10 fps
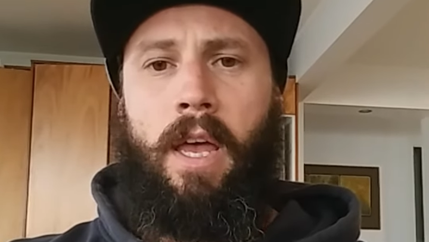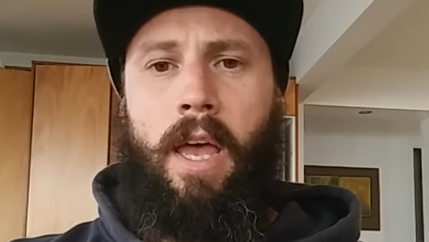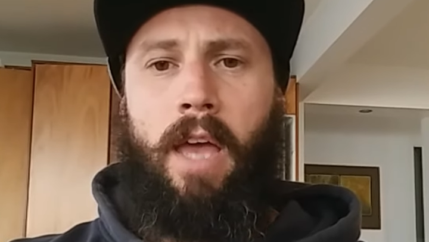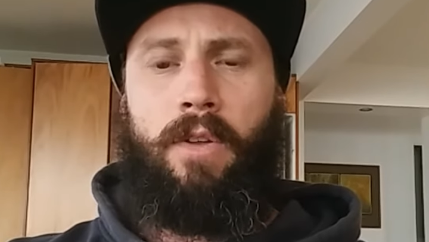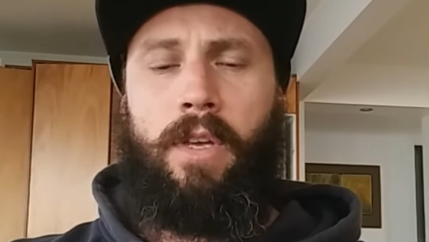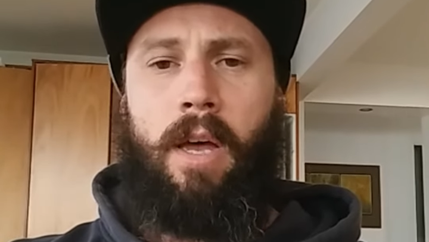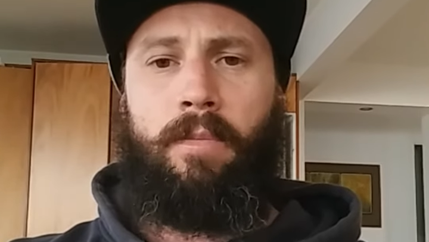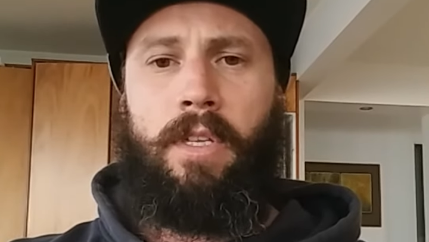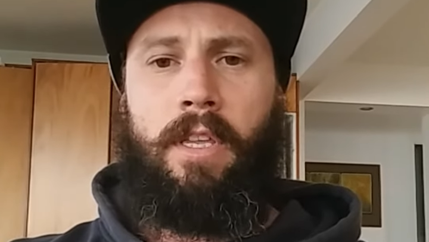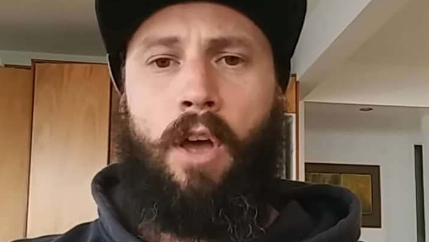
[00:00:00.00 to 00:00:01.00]
and you come
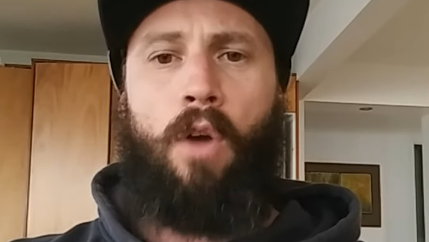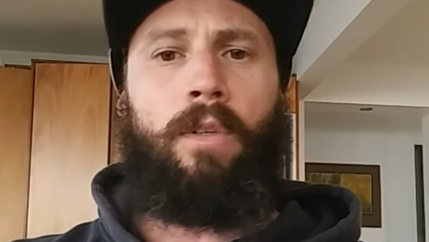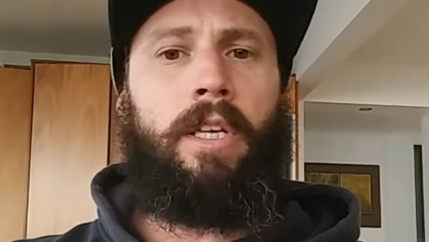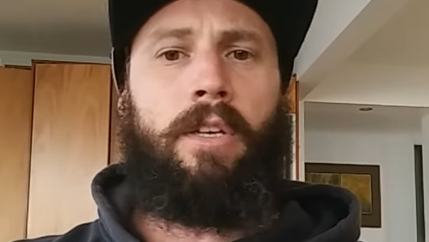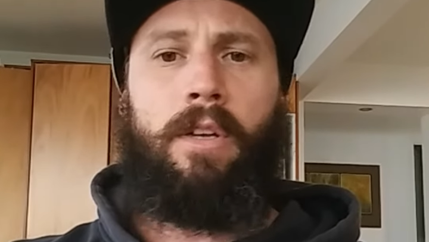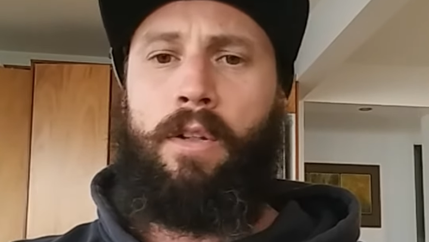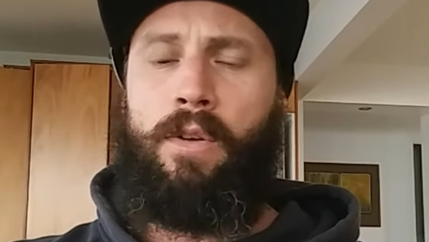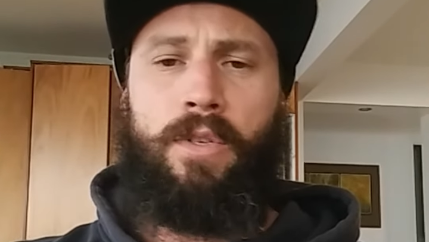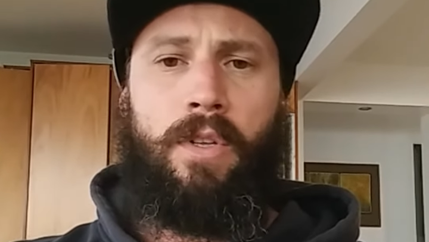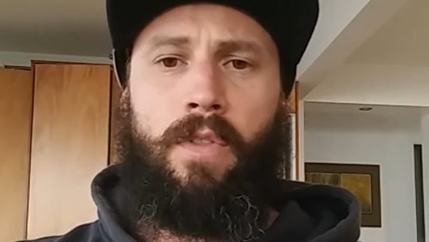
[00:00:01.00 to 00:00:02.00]
to the only
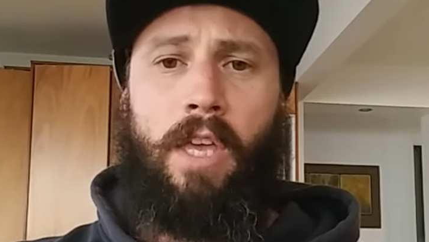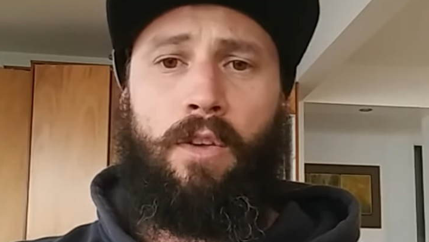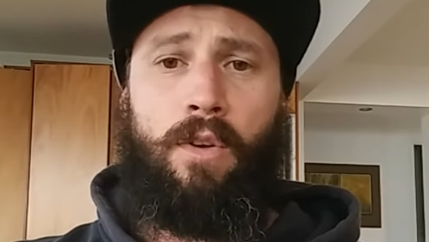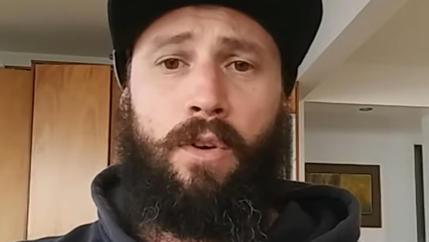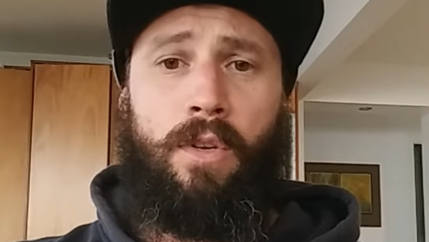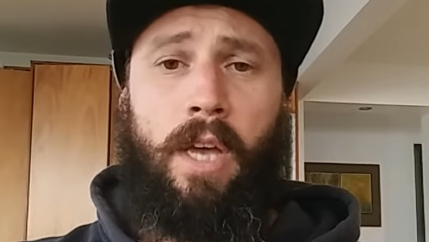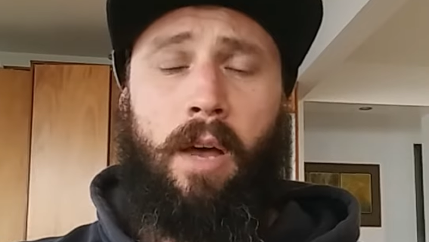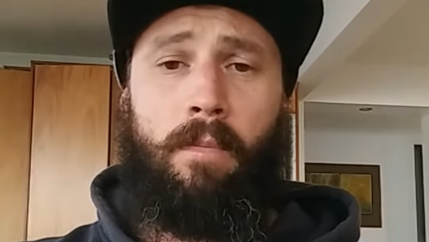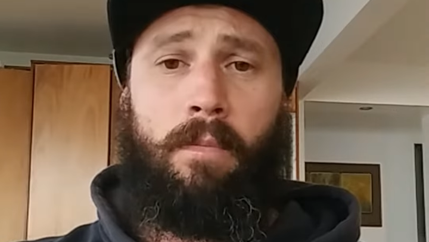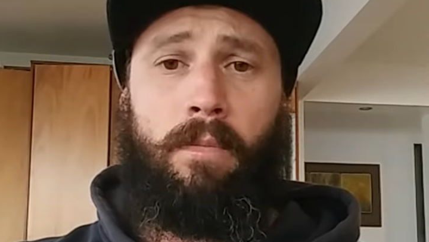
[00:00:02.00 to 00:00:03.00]
conclusion that you could
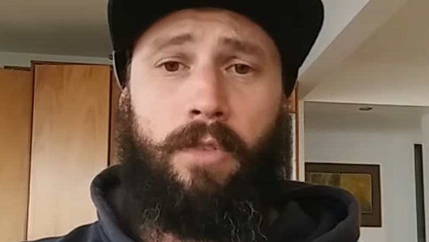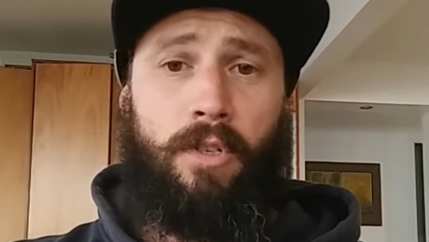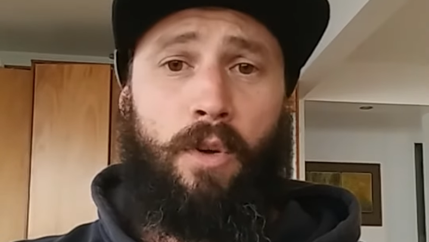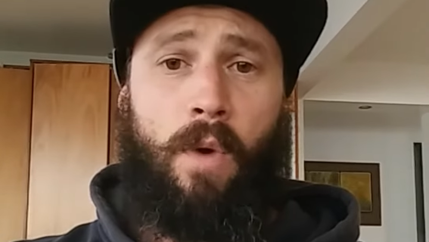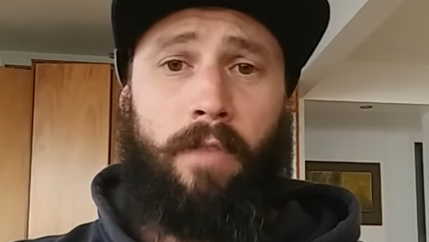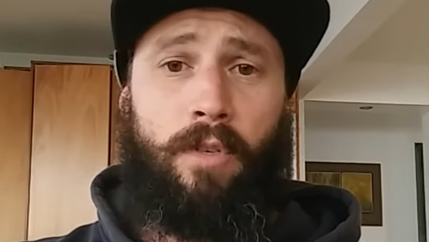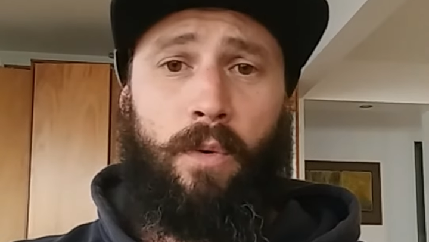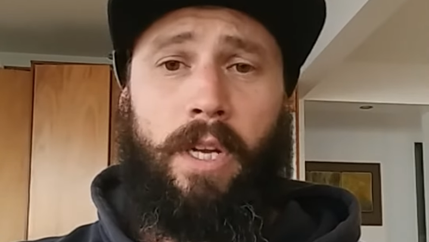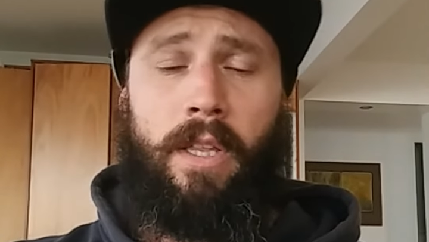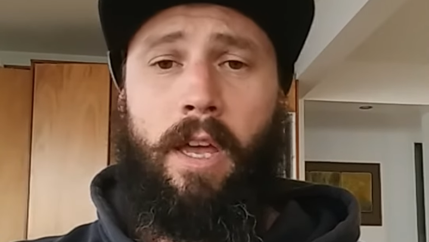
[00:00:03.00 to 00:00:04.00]
come to after
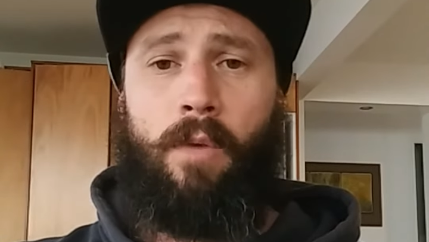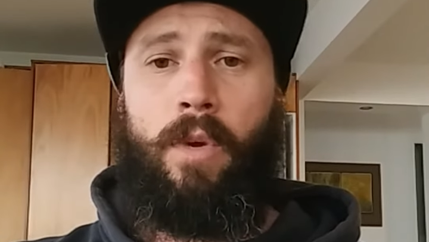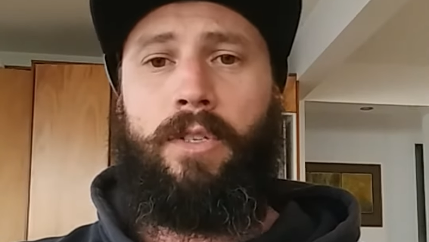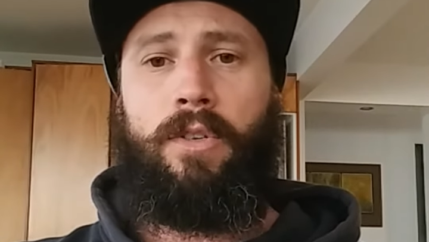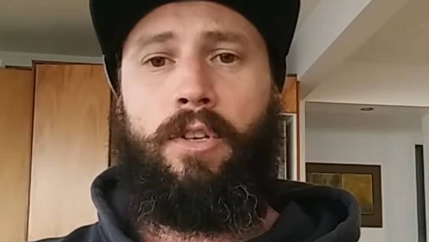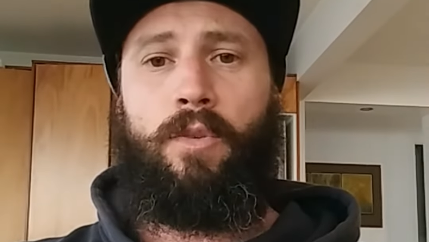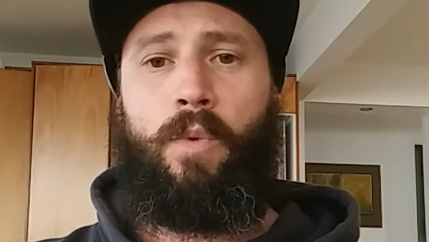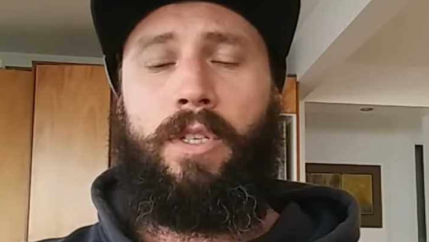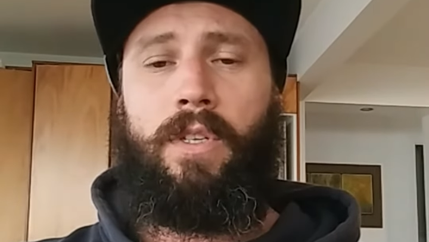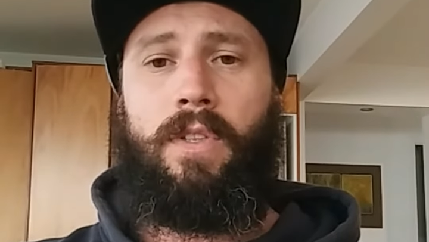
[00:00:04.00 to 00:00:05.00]
reading that research,
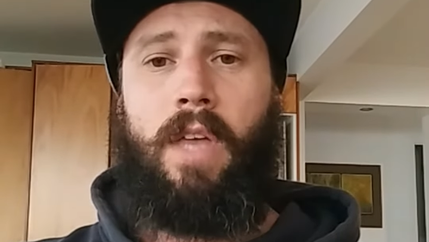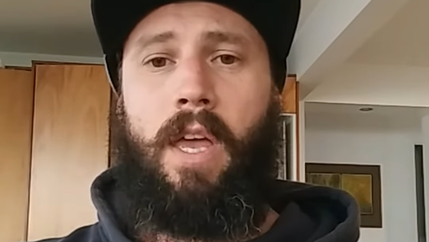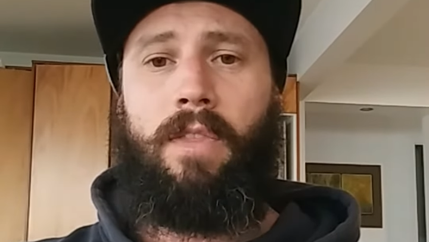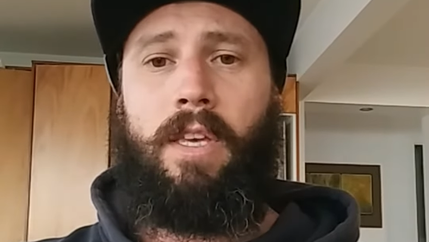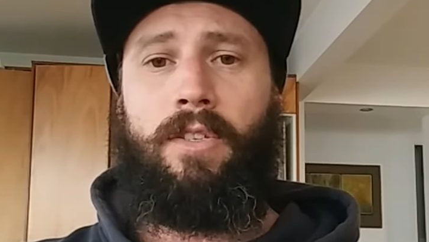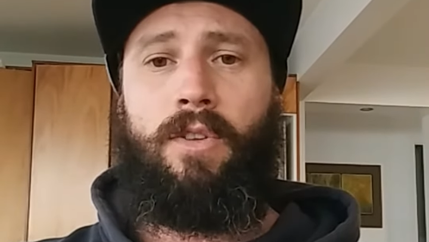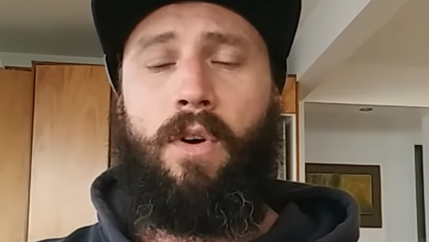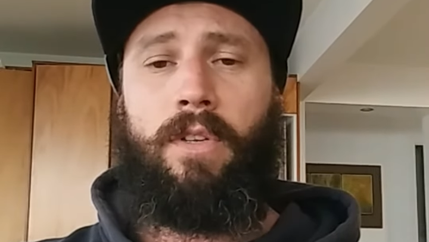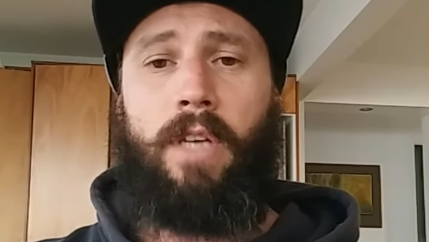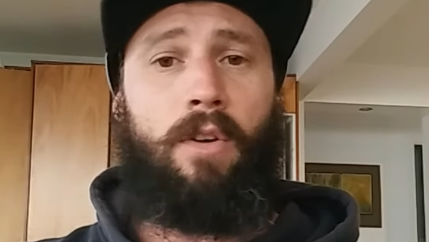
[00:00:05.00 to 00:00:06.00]
which is that these
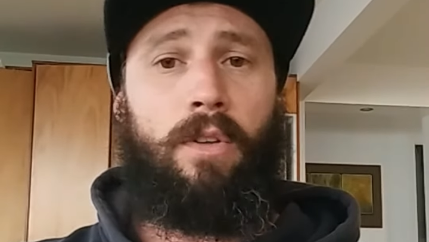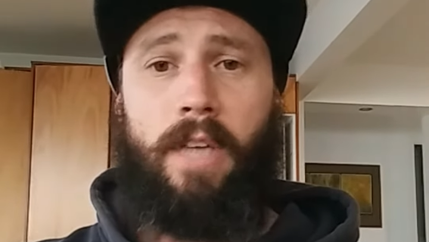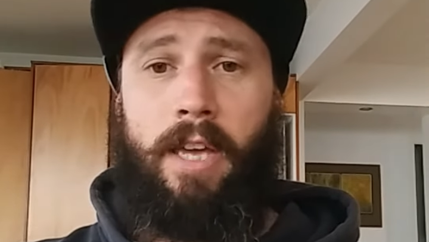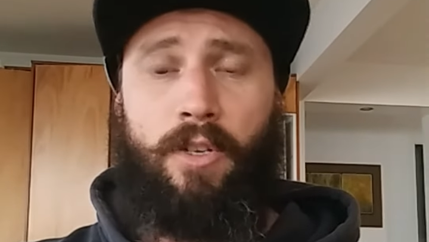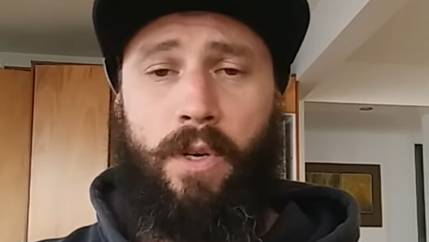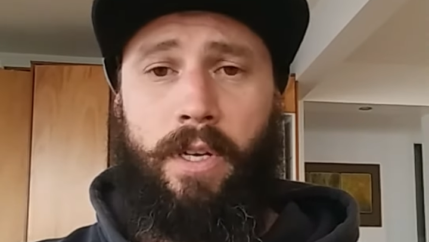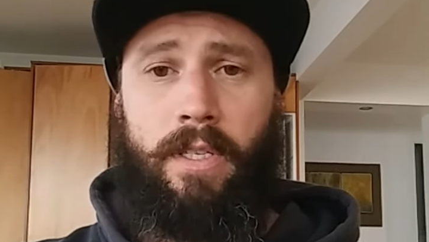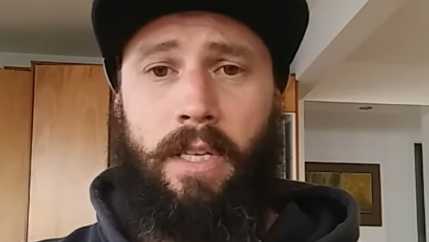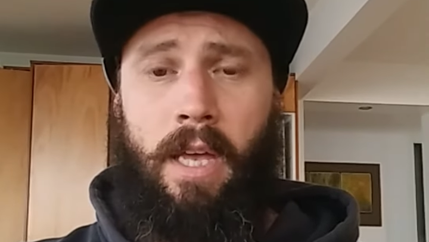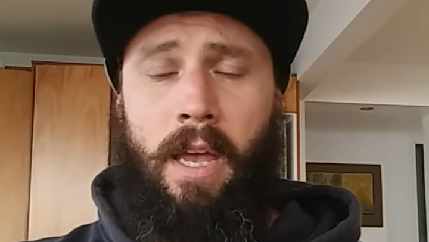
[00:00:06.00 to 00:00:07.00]
dogs are not dangerous,